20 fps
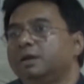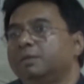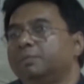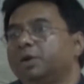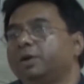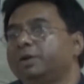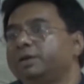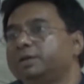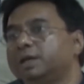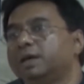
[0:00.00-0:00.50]

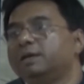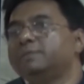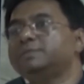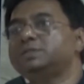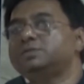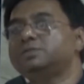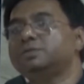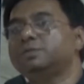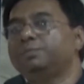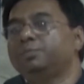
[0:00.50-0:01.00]
When it
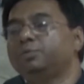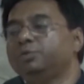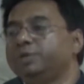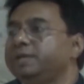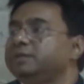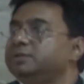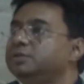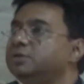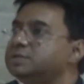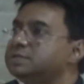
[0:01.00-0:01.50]
comes to
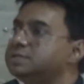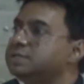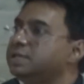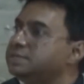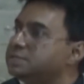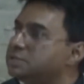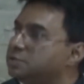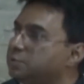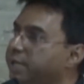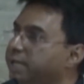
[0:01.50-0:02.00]
putting those
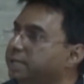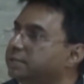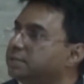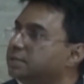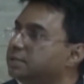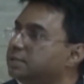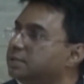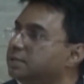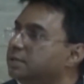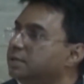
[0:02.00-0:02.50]
things
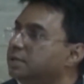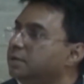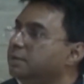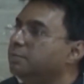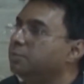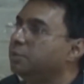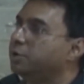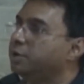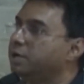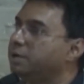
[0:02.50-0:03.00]
together
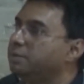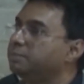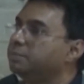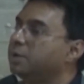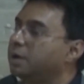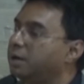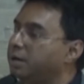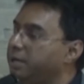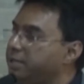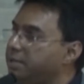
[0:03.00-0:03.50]

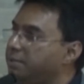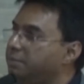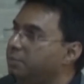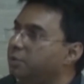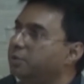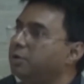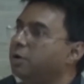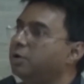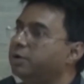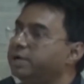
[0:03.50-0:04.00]
in a
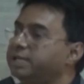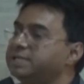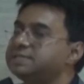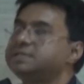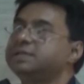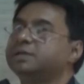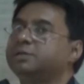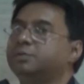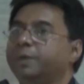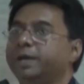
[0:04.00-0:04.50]
more
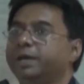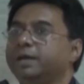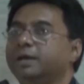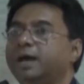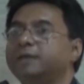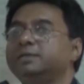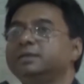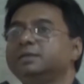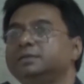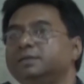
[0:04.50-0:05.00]
holistic way,
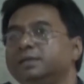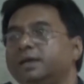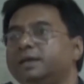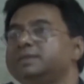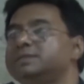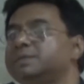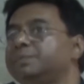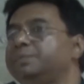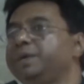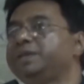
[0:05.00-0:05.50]
I think there
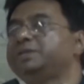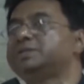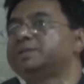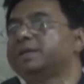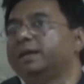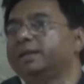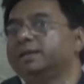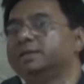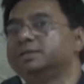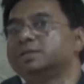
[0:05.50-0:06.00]
is a big
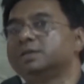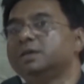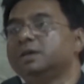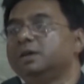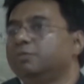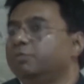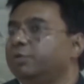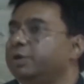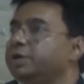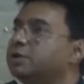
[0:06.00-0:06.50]
challenge
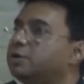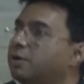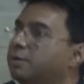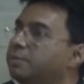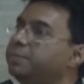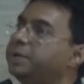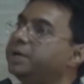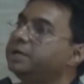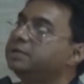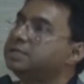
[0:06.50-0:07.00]
when you
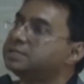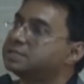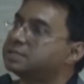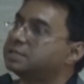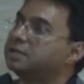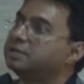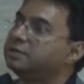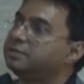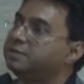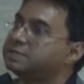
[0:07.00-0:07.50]
compare these
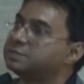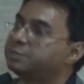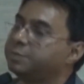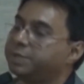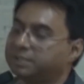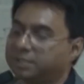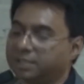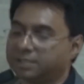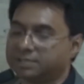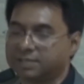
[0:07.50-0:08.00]
countries
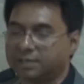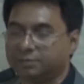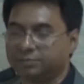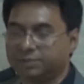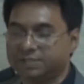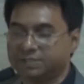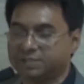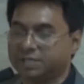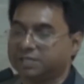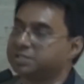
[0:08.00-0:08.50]
with the
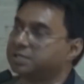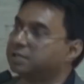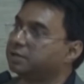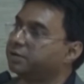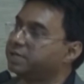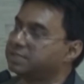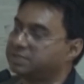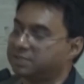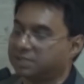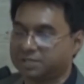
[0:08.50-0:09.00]
Southeast Asian
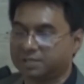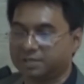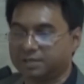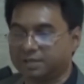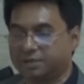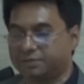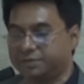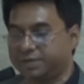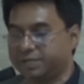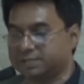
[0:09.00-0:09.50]
or East Asian
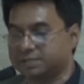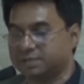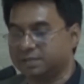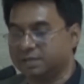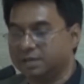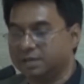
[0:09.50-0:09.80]
countries.